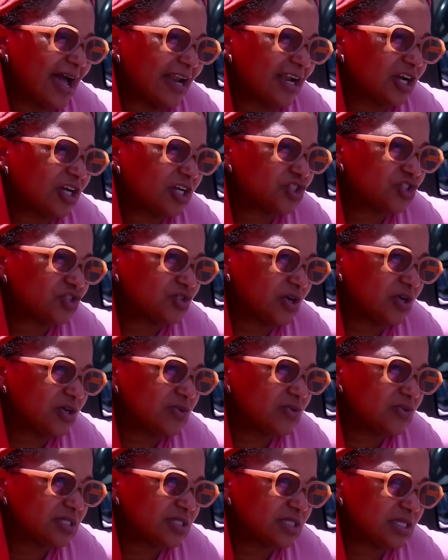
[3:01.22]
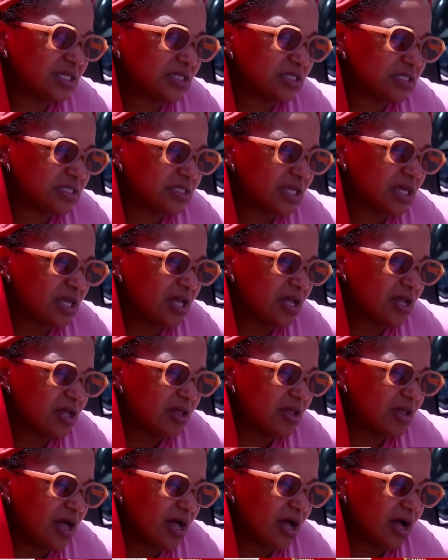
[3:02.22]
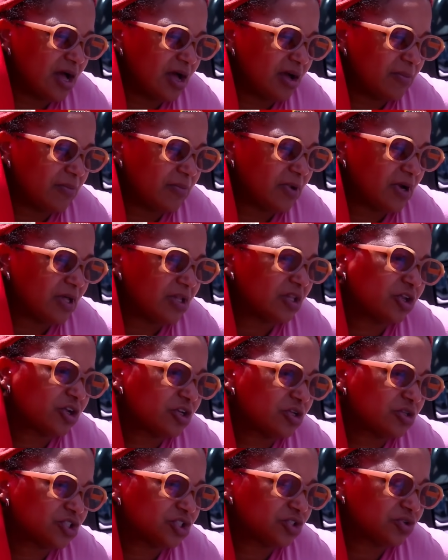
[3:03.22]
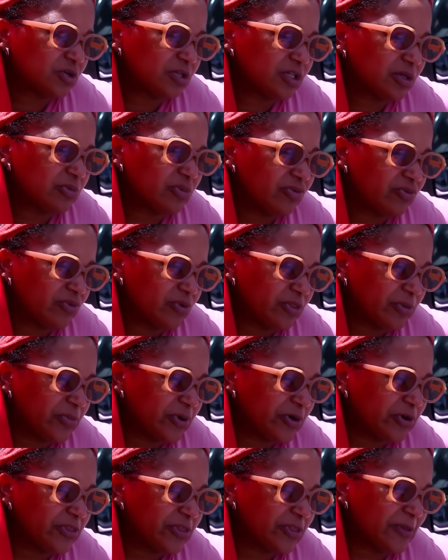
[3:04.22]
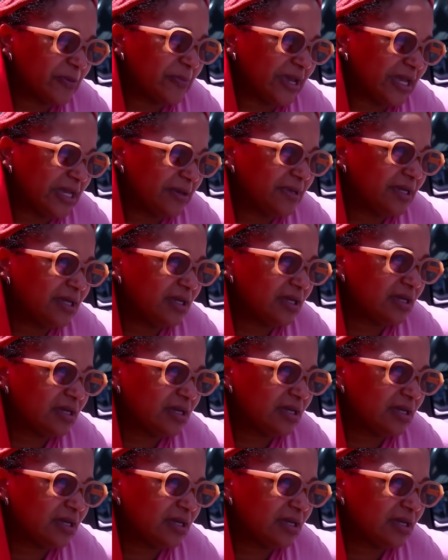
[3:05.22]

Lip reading: out of control since a little shortly before the birth of the baby.